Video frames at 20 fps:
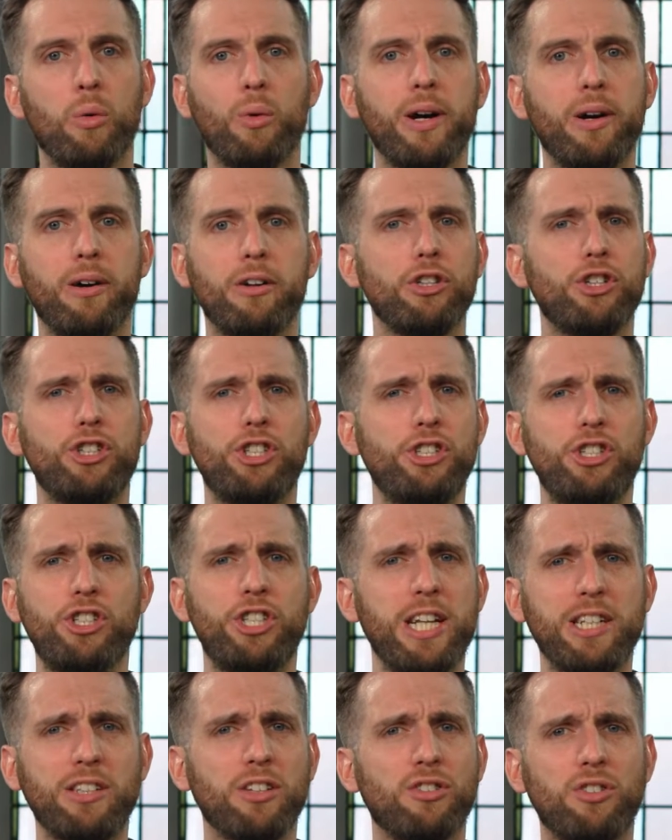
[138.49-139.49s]
Well,
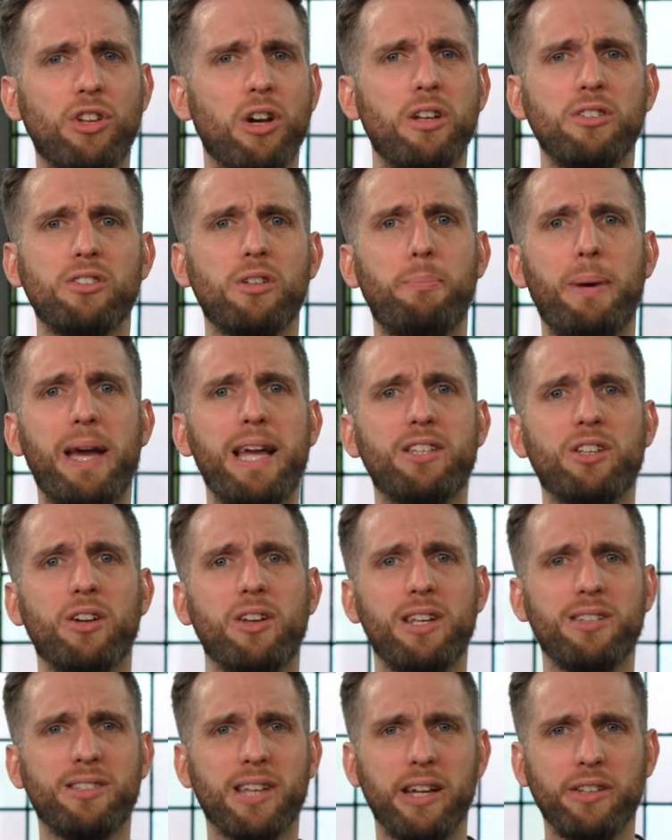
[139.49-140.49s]
Jesus turns to Peter
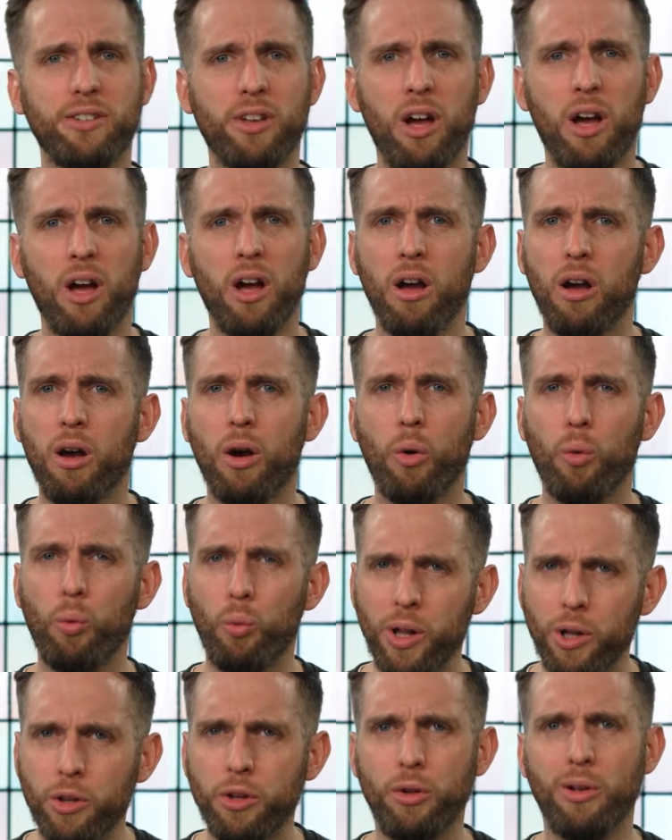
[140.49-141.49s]
and he says,
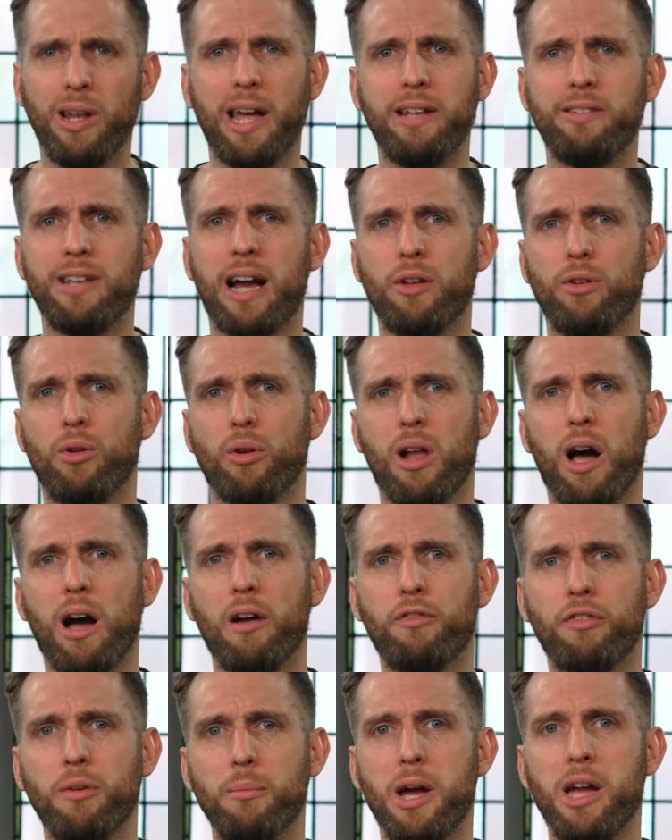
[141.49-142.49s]
"Will you lay down your
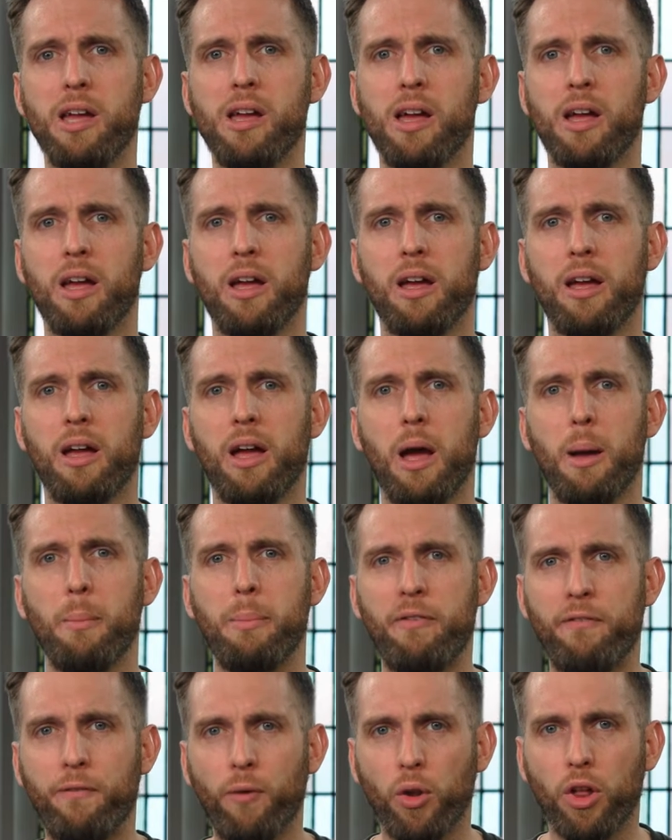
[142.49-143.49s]
life for me?
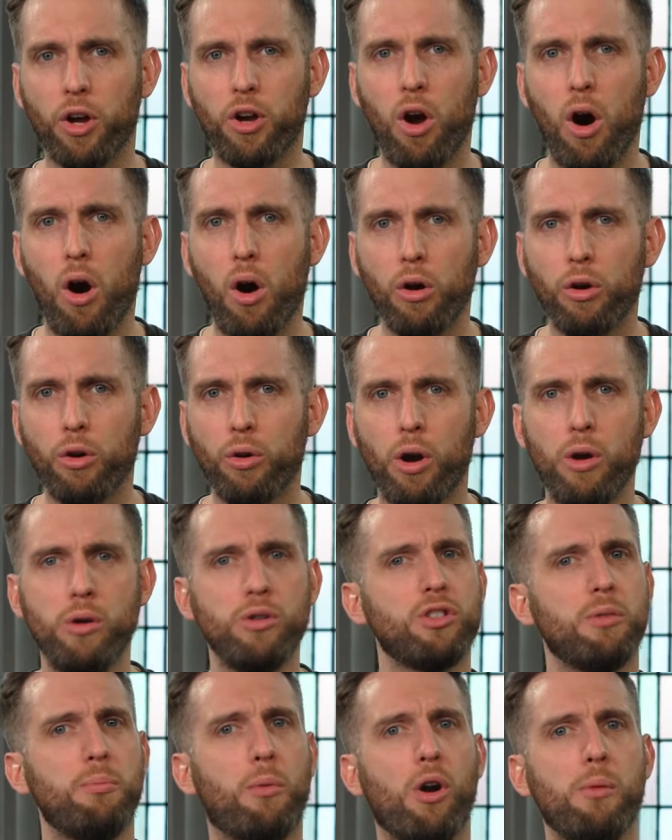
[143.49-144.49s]
Before the cock
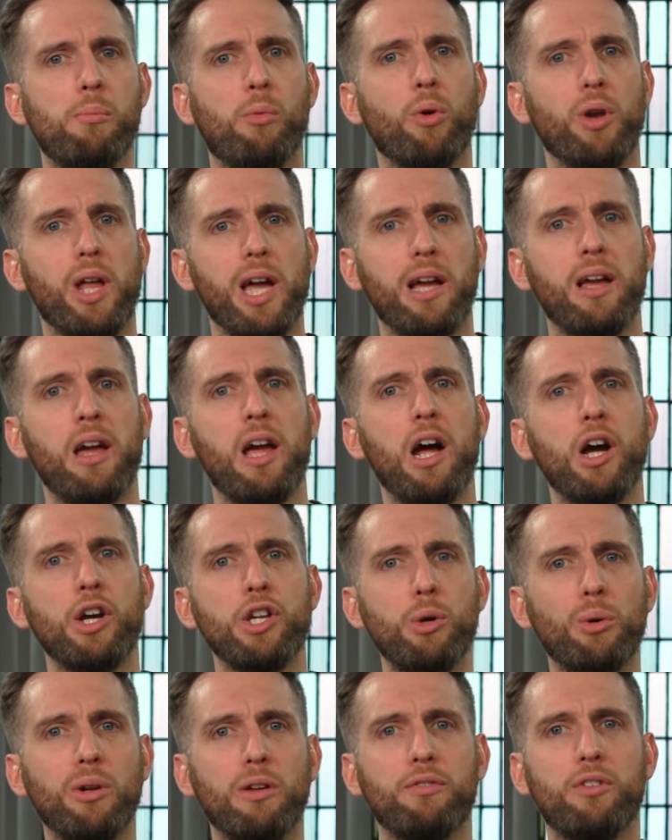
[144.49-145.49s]
crows tomorrow morning,
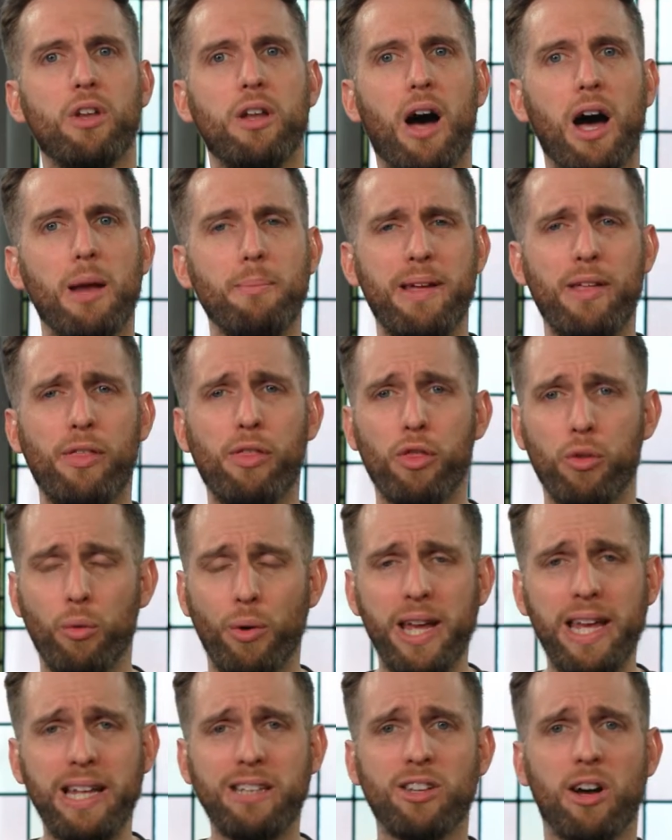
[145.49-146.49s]
you will have denied me
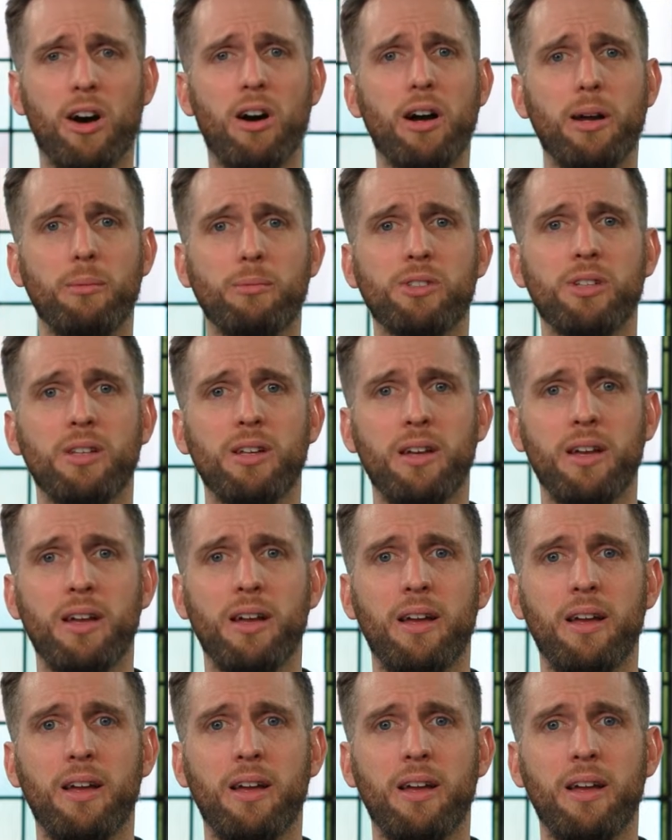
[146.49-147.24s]
3 times.